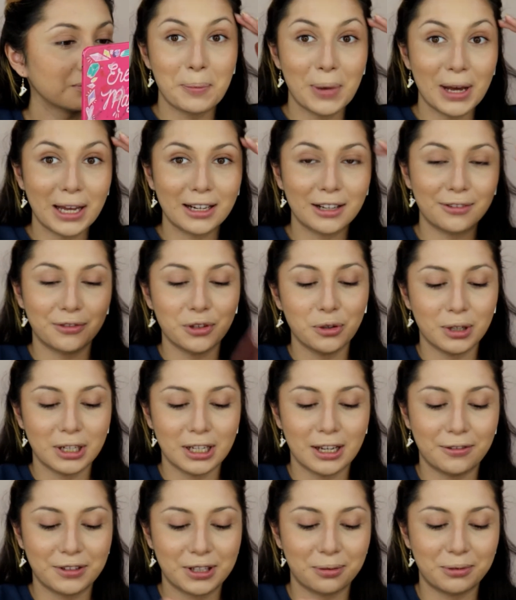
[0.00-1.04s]
But if you want to
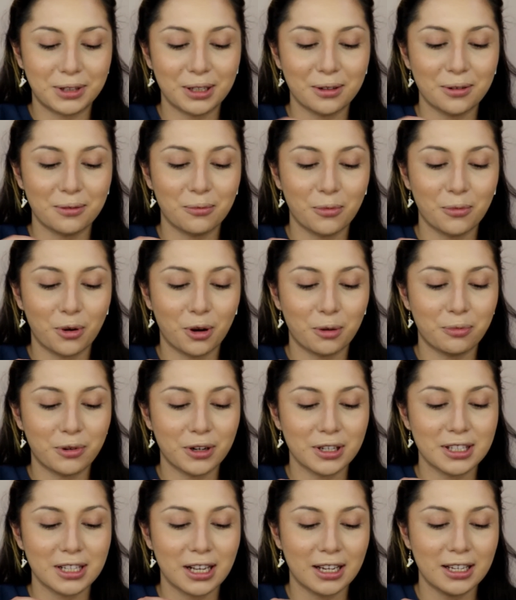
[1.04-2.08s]
have something more
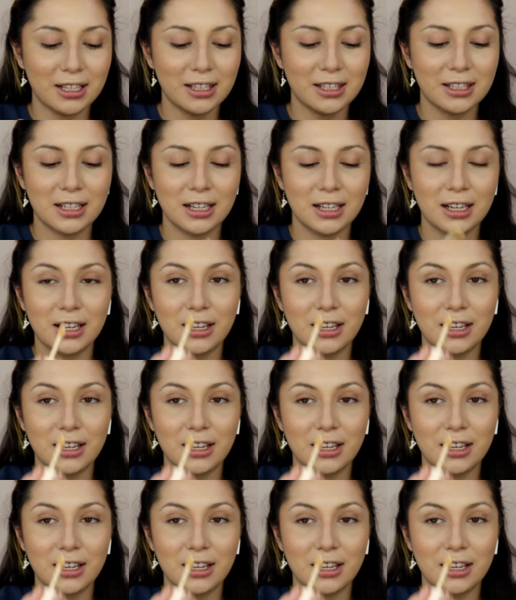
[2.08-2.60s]
precise,